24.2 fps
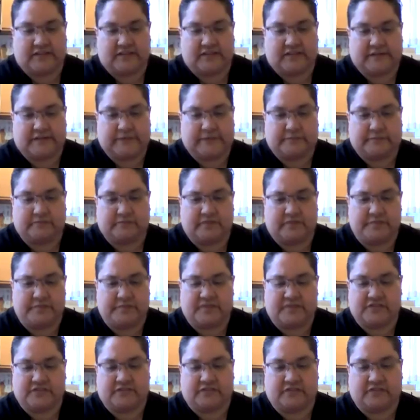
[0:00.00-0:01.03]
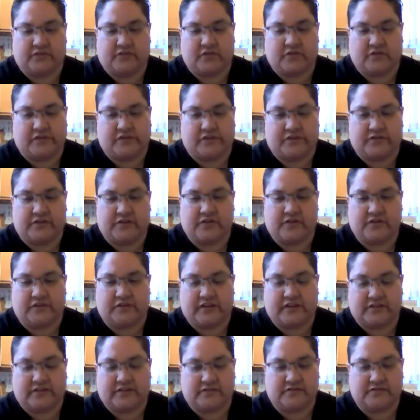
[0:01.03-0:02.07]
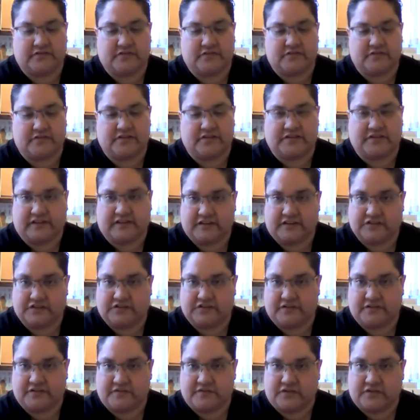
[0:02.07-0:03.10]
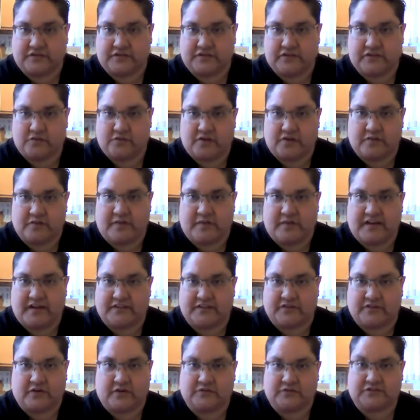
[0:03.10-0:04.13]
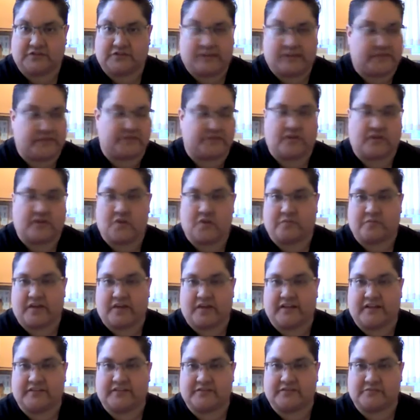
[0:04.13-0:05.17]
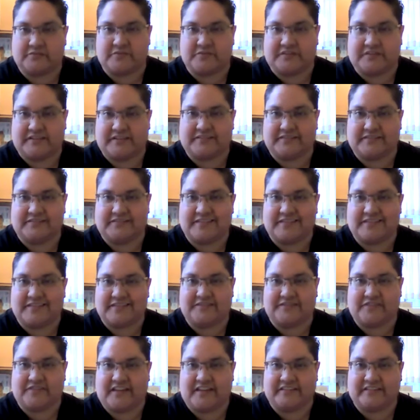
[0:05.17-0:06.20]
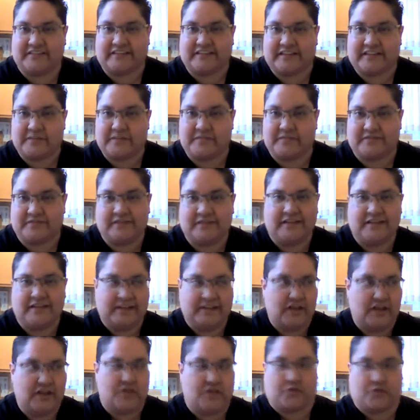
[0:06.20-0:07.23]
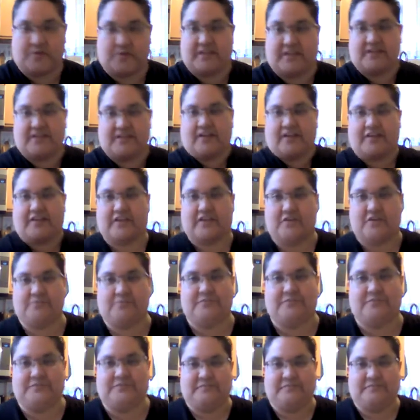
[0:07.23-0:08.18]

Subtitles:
I mentioned this earlier. Like if you're a technician, the first thing you want to buy is your own stethoscope, right? A really nice fancy Littman 3 cardio.